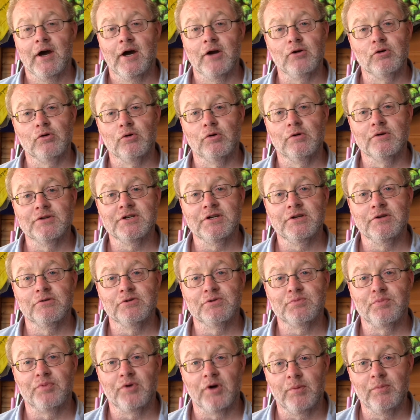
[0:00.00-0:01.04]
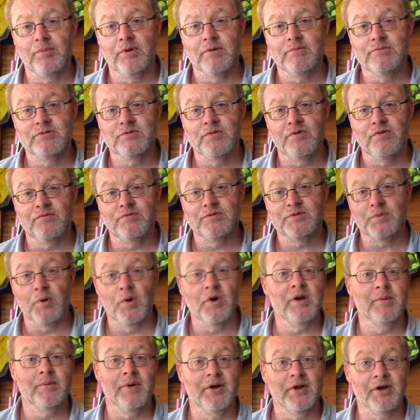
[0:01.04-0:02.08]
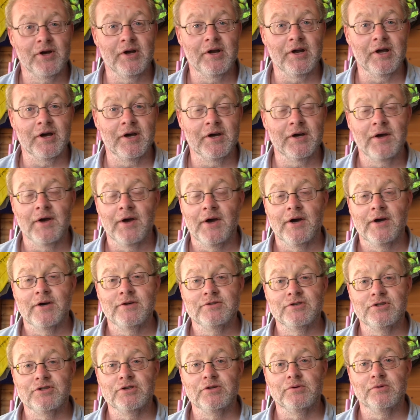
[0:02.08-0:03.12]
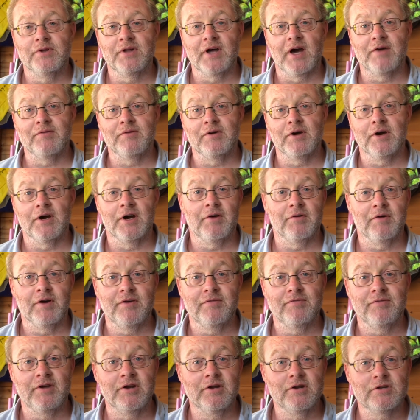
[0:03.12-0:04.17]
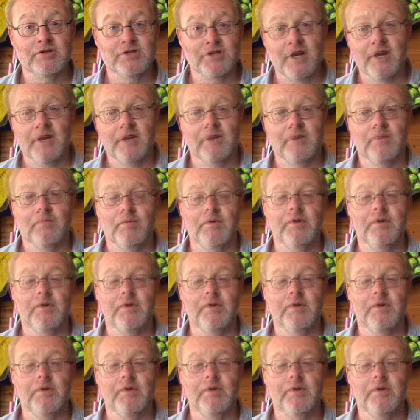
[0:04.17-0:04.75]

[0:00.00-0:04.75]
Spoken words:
and causing those problems we've spoken about earlier to do with having RF in the shack.